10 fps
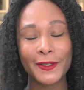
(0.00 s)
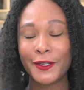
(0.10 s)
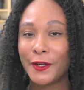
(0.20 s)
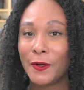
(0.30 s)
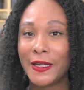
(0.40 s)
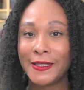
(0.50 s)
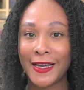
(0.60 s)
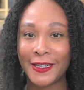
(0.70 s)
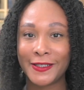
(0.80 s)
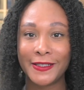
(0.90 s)
you know it's
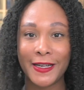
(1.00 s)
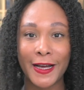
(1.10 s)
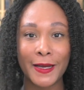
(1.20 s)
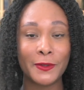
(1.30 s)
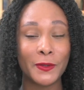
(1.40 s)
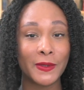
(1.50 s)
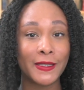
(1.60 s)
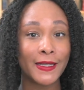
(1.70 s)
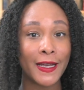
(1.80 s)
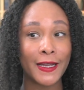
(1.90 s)
actually time to
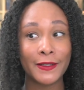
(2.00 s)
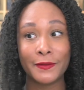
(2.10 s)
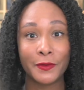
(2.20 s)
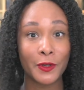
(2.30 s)
instead